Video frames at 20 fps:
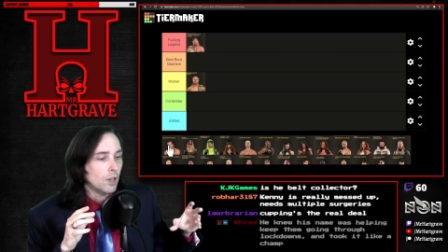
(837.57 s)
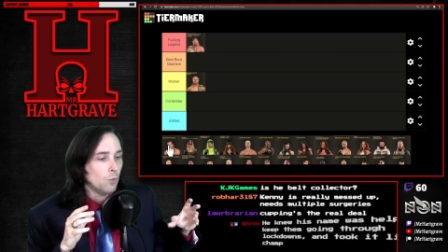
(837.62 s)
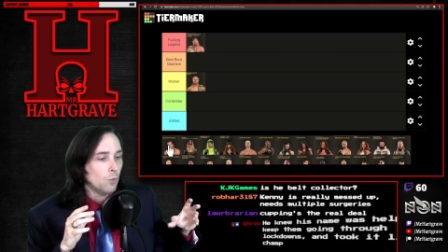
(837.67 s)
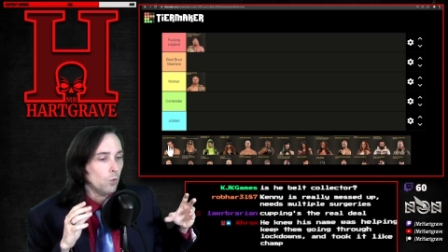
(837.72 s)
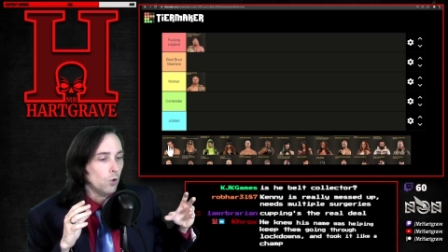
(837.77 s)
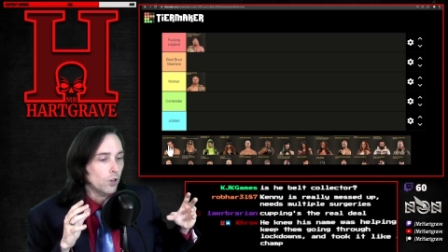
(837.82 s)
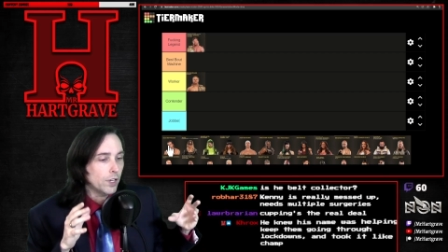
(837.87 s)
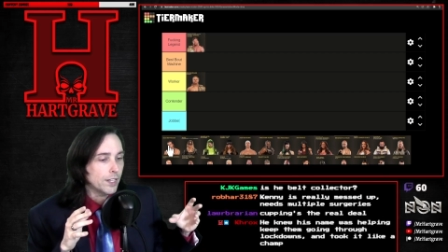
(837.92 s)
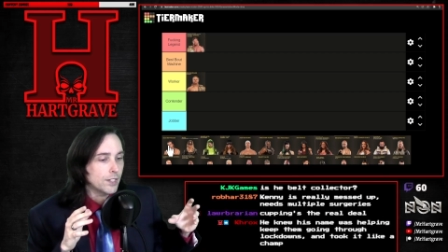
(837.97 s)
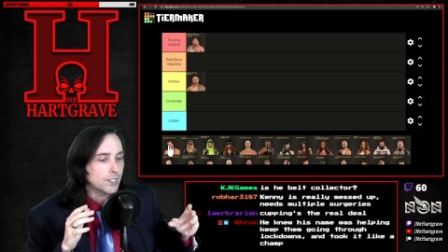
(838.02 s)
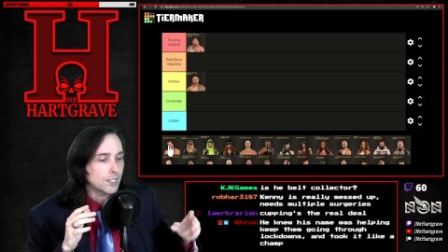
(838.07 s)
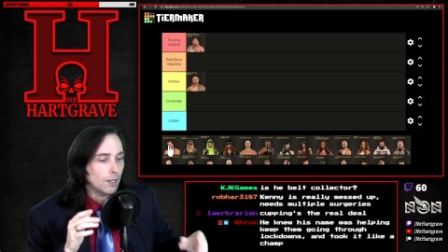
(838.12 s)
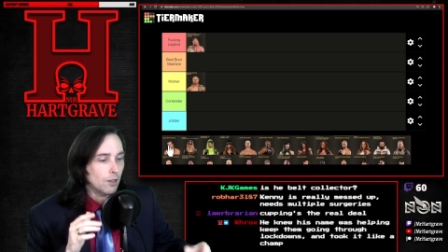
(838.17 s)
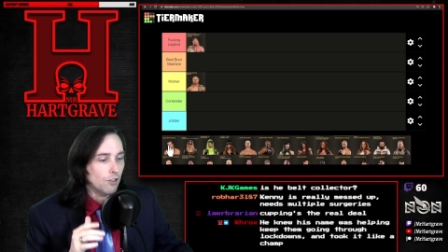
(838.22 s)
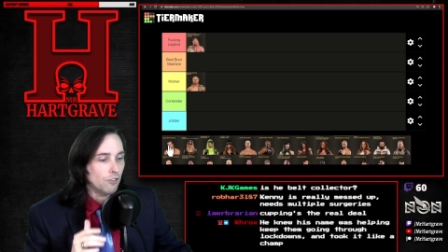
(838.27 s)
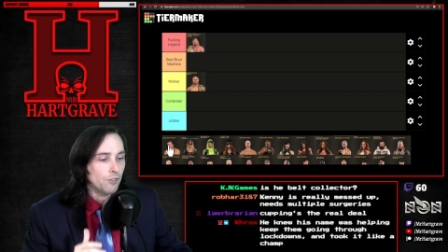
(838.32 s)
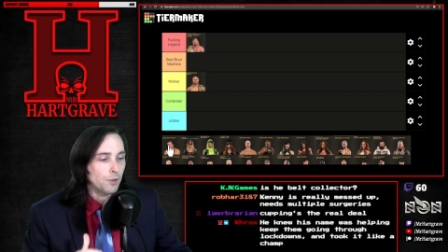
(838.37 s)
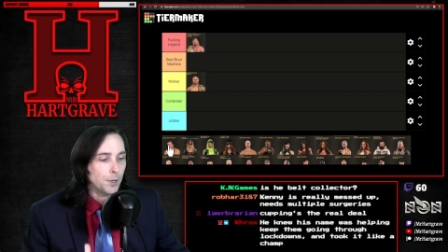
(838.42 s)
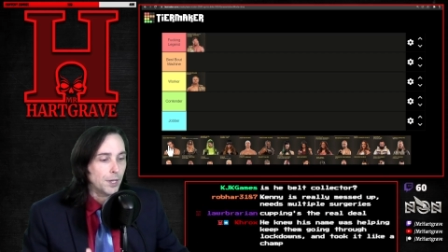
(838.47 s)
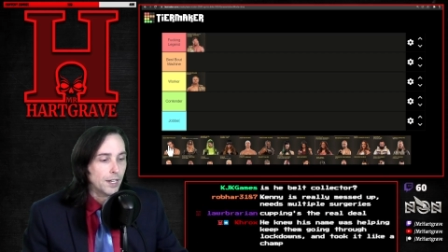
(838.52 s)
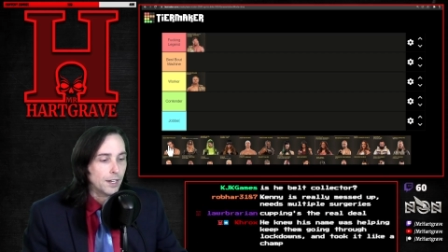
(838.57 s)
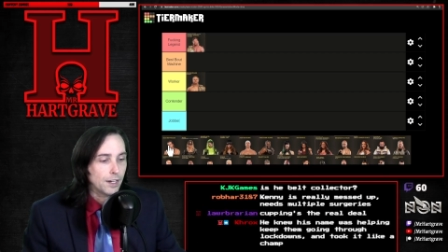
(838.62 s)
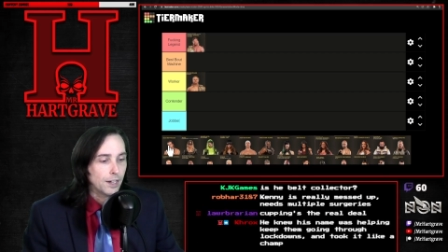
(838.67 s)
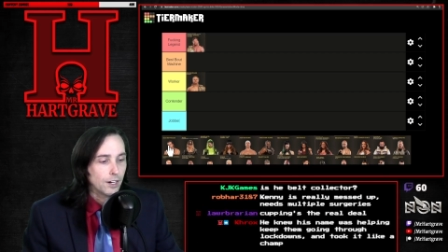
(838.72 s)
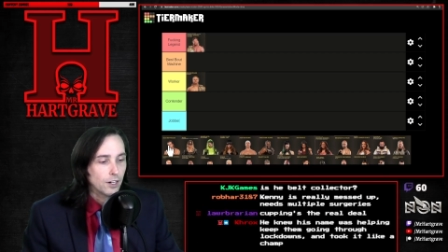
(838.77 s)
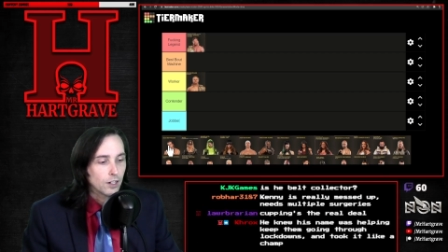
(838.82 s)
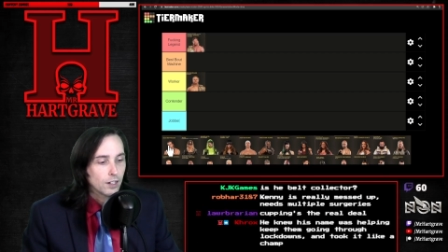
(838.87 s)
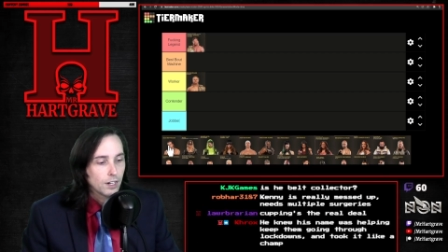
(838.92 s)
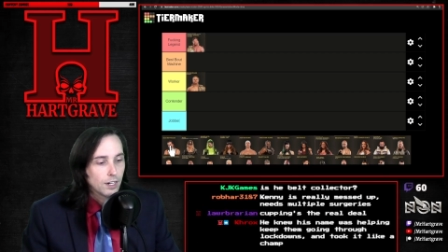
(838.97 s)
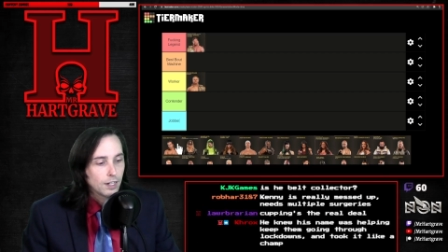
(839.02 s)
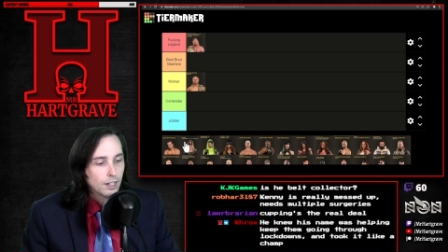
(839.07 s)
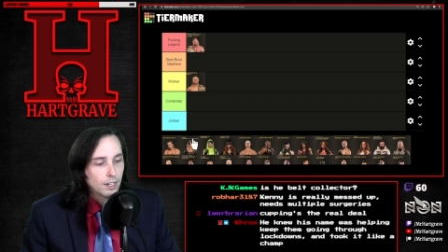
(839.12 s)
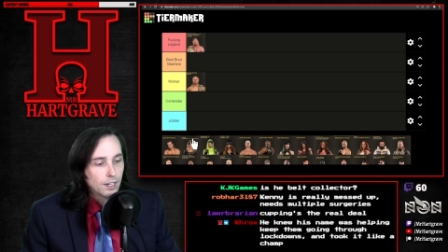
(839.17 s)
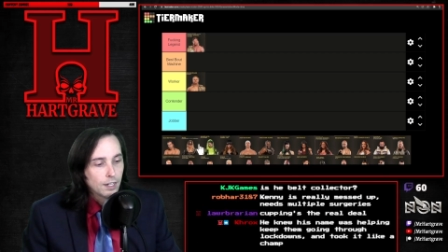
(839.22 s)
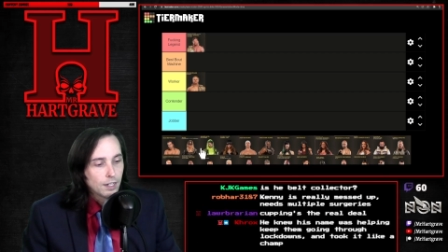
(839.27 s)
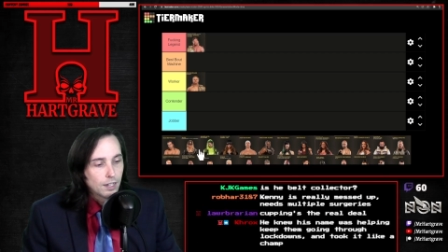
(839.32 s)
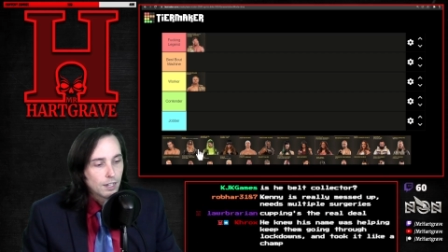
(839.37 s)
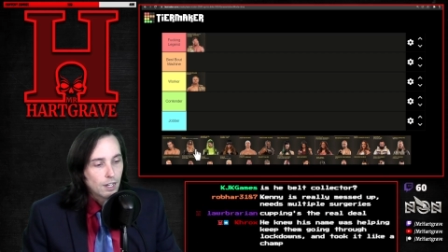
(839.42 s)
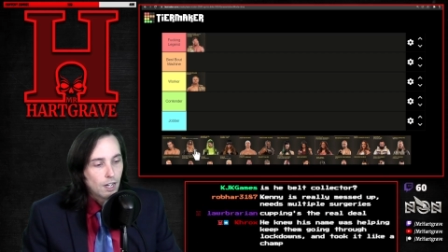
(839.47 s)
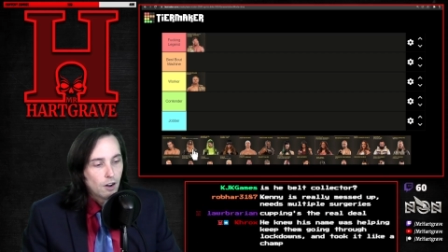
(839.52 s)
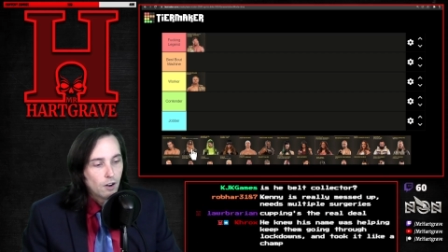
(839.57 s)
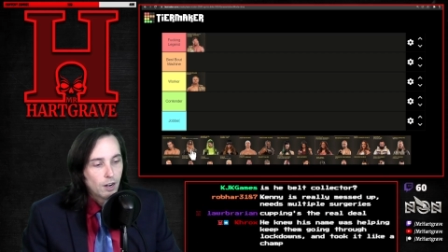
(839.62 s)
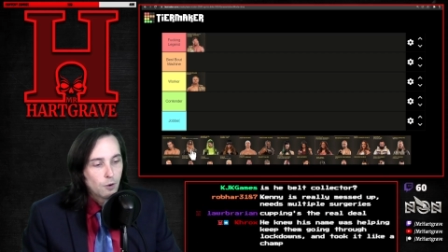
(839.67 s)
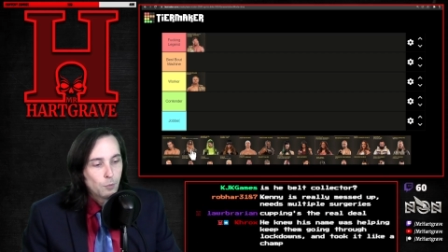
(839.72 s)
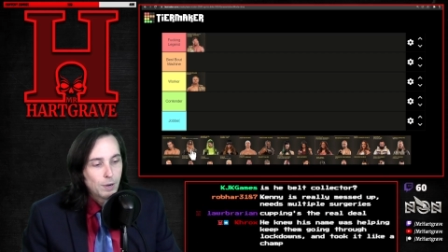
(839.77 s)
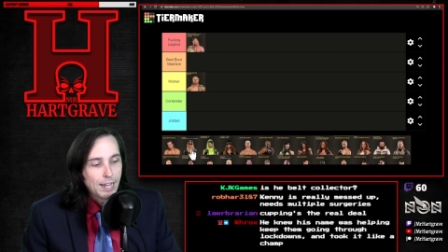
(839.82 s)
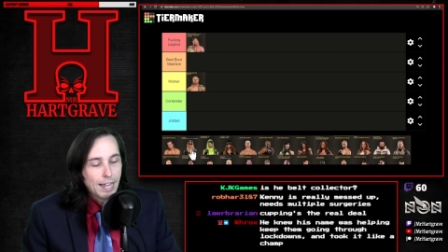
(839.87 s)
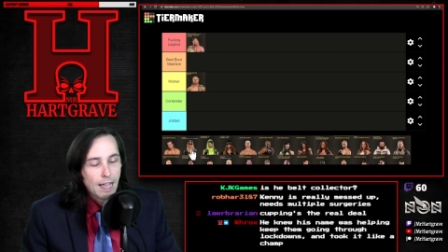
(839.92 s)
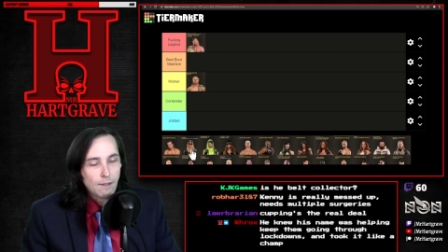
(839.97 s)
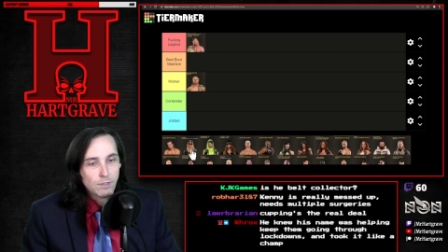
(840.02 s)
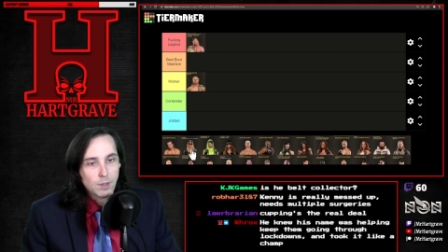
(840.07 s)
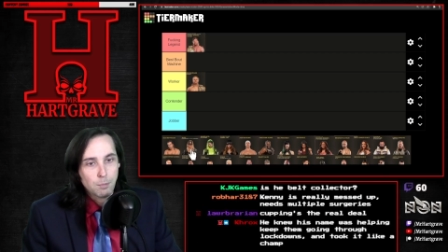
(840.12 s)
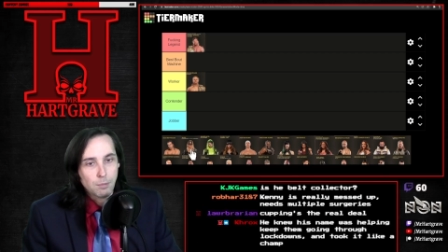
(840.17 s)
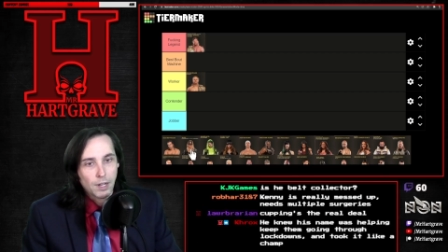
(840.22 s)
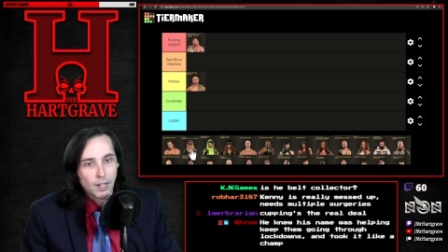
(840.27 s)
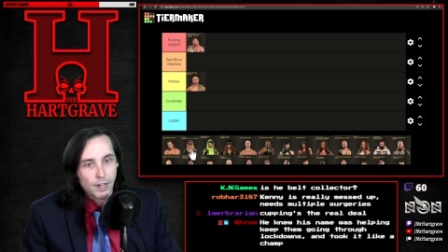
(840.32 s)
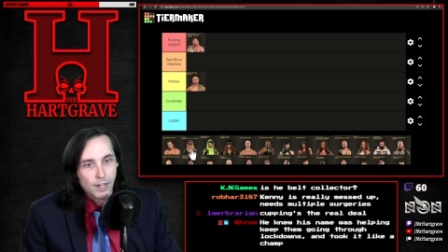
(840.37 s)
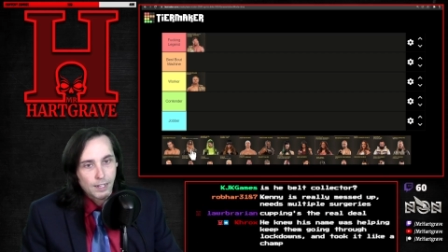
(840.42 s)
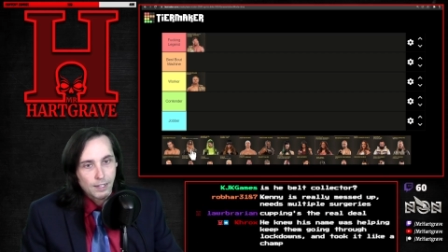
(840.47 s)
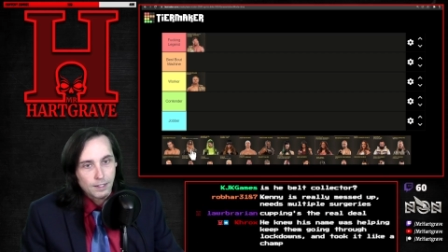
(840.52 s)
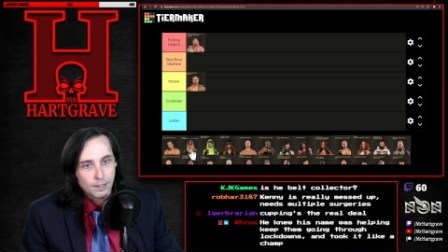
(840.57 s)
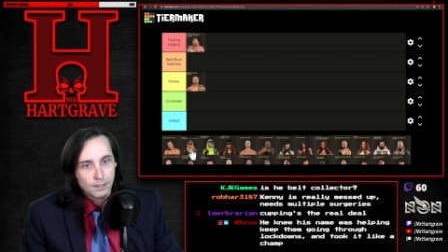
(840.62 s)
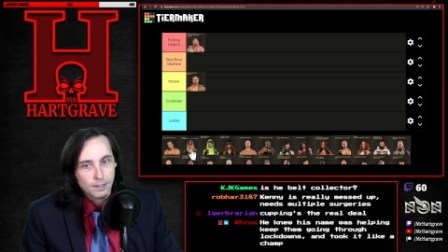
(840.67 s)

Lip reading: We'll get some of it in here. All right, we have the Bunny.